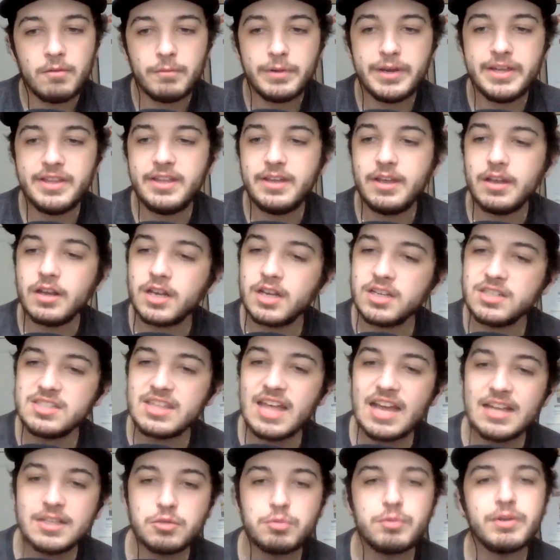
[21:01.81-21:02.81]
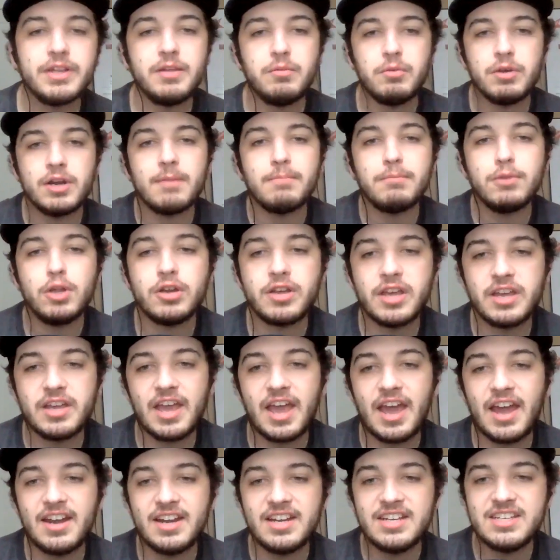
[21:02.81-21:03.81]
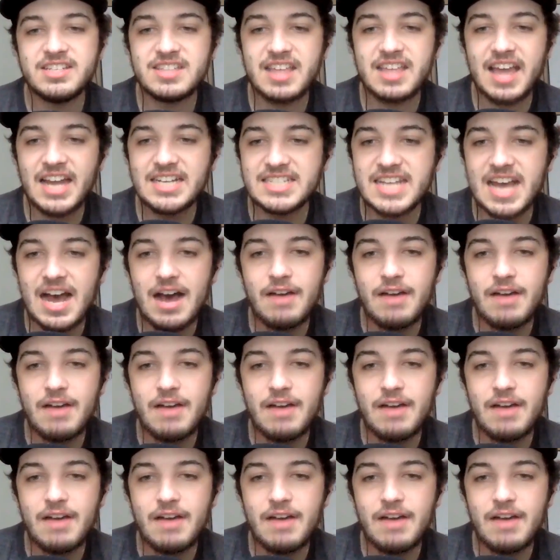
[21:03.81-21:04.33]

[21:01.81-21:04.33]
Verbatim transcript: really, because that's really what I'm looking at is that